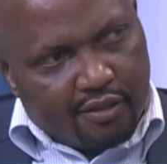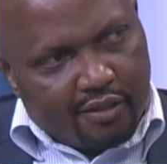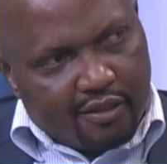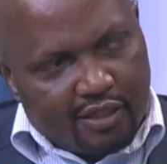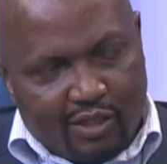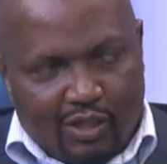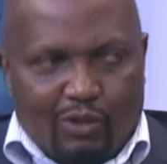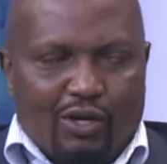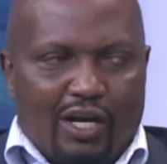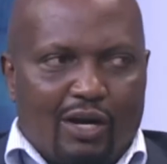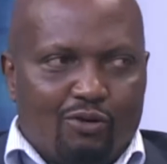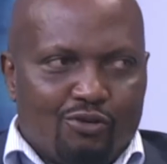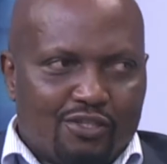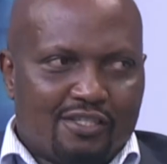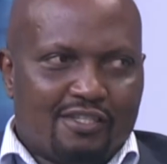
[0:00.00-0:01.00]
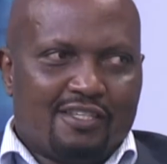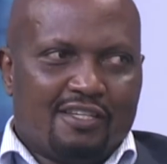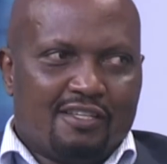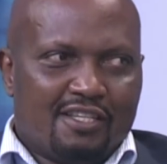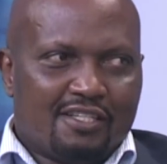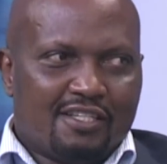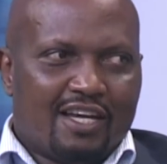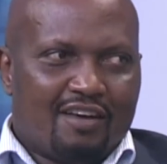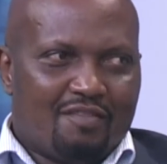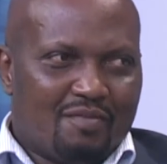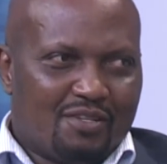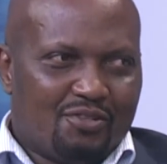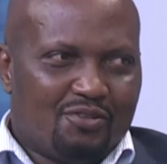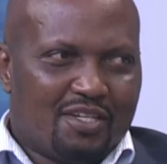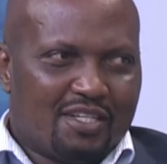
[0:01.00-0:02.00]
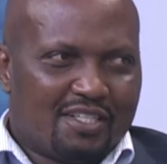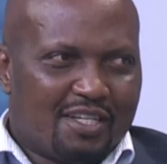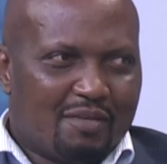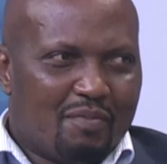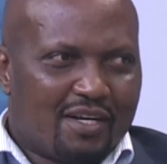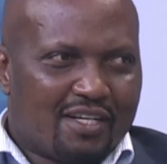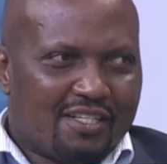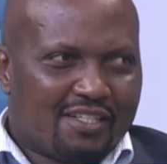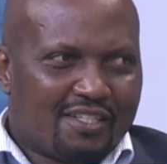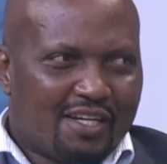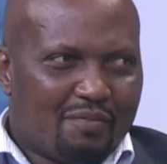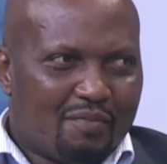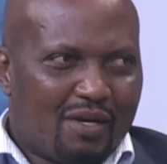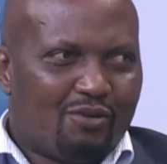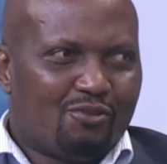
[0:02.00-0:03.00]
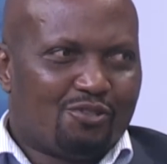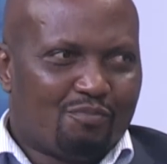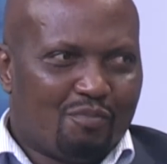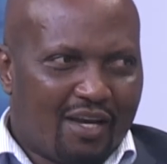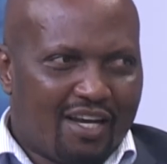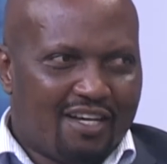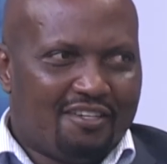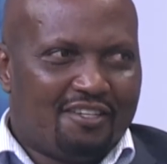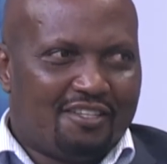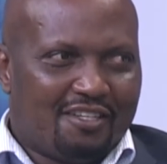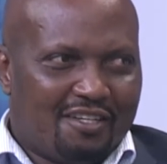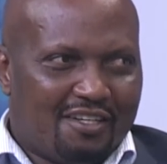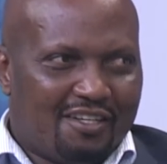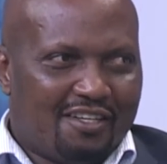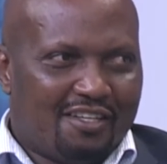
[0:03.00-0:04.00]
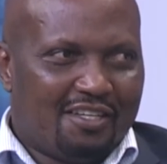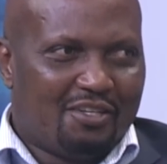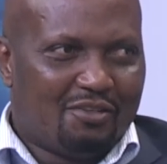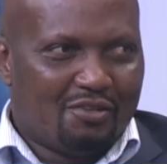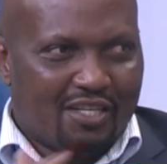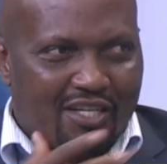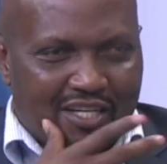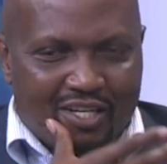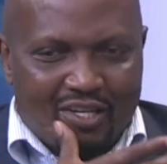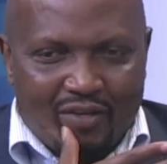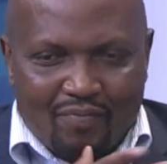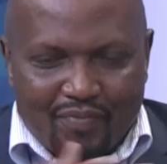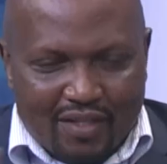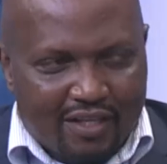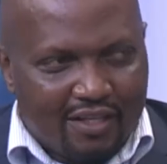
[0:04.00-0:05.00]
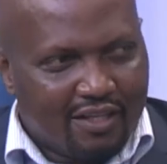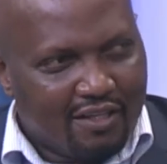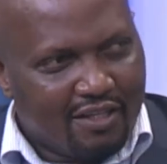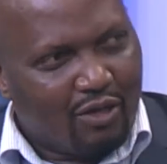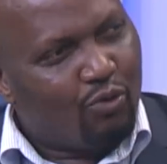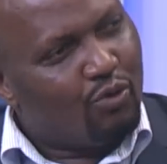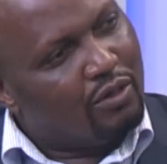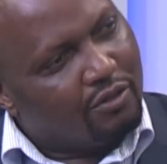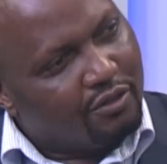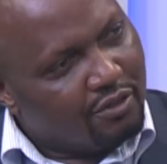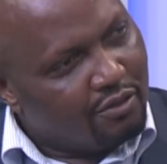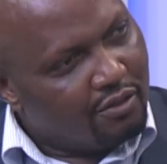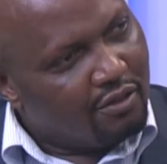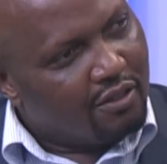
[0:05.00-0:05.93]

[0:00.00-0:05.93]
You know, I was in this government during Kibaki's time. I was behind, you know, the wheels, you know.